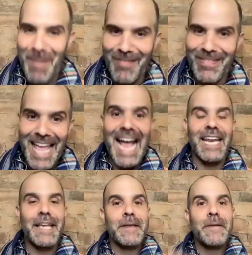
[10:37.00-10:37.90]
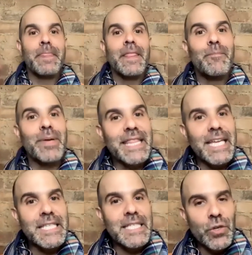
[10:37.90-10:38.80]
about that, but
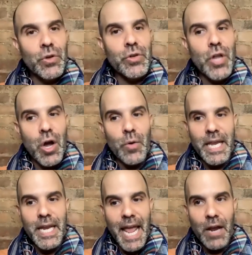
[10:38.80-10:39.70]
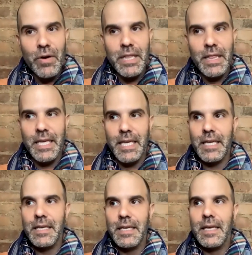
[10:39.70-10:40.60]
then still knowing
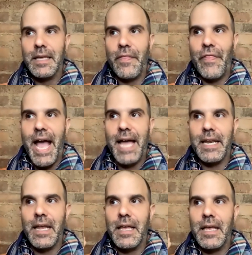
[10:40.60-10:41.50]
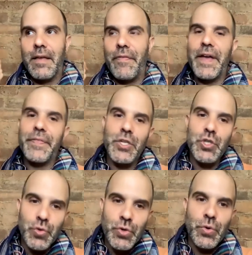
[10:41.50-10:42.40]
inherently that that the
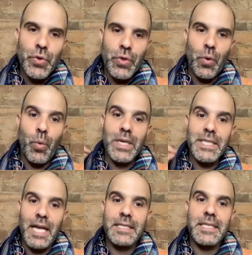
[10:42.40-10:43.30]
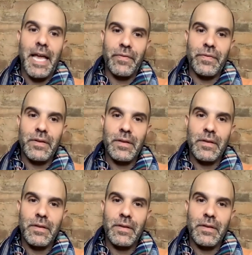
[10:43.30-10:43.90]
truth was unsafe.